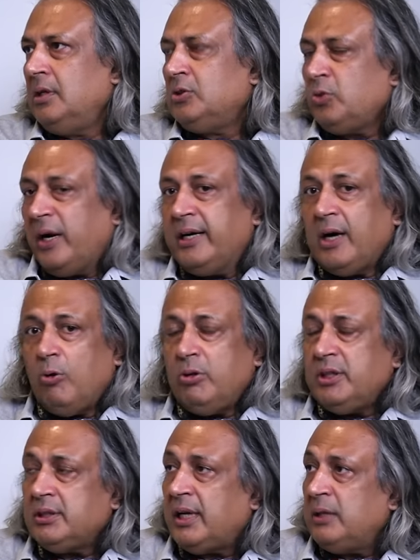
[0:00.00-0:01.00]
So I doubt
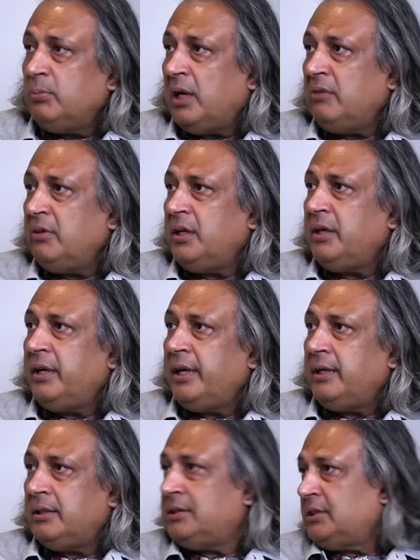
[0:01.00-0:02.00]
the Taliban will
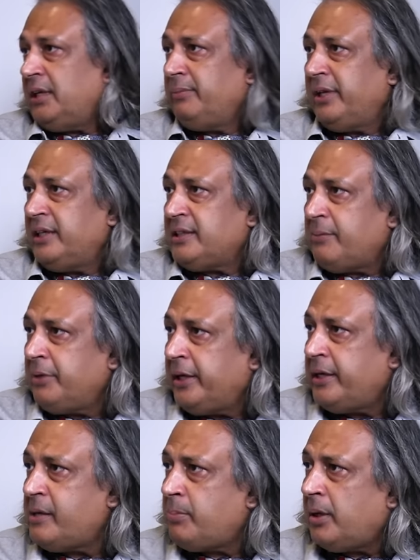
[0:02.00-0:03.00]
agree, and the same thing is happening
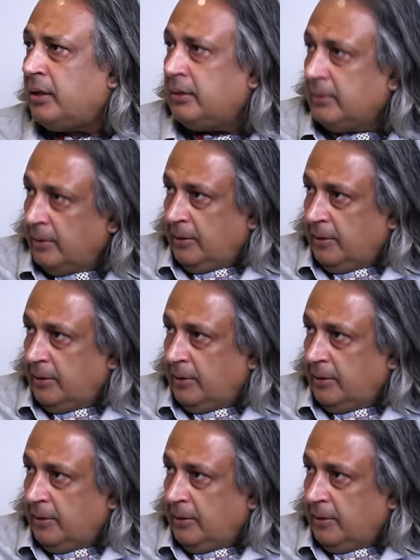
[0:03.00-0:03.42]
in Nepal.